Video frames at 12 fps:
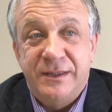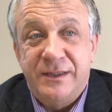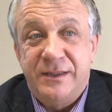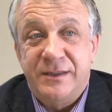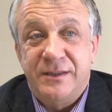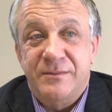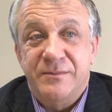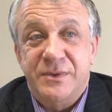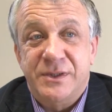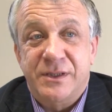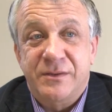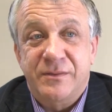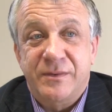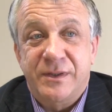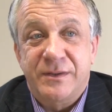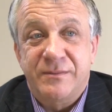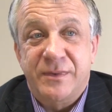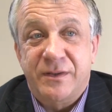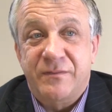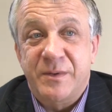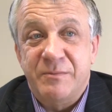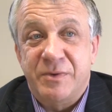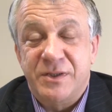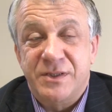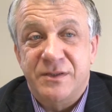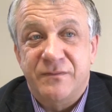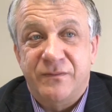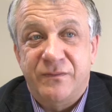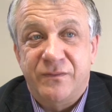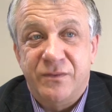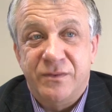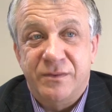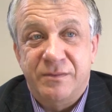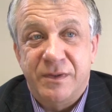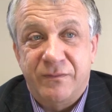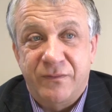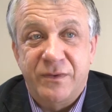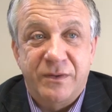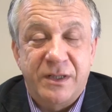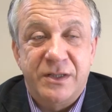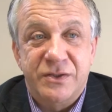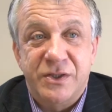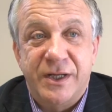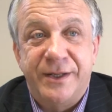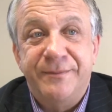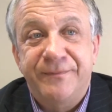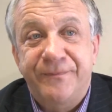And I've been president for the last year.